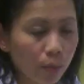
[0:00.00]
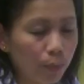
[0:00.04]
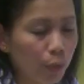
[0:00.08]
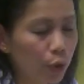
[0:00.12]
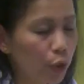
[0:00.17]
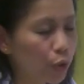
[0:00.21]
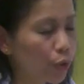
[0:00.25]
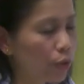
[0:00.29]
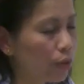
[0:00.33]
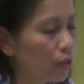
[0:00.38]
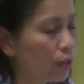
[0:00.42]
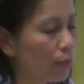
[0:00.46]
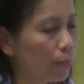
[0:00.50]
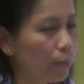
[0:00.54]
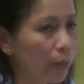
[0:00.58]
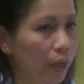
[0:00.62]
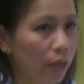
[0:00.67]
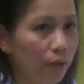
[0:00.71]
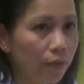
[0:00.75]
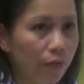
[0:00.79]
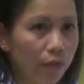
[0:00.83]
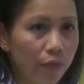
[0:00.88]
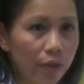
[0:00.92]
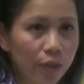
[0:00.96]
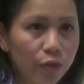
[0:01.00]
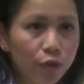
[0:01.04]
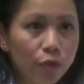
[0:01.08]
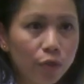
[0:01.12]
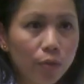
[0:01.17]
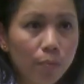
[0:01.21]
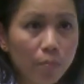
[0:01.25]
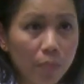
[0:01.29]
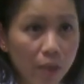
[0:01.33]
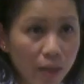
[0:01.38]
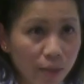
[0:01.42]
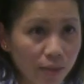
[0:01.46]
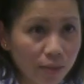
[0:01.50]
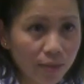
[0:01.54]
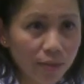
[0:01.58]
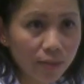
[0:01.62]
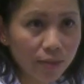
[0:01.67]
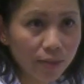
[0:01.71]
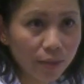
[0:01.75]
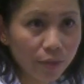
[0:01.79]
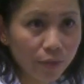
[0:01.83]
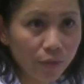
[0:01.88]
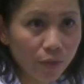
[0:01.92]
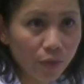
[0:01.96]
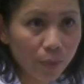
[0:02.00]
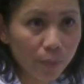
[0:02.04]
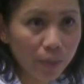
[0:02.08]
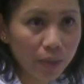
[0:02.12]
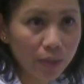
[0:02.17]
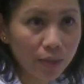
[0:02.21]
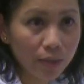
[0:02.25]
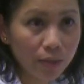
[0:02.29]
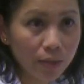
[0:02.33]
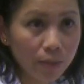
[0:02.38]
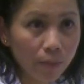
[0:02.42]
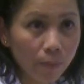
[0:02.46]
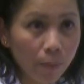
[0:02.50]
I'm sure you'll benefit tremendously from it.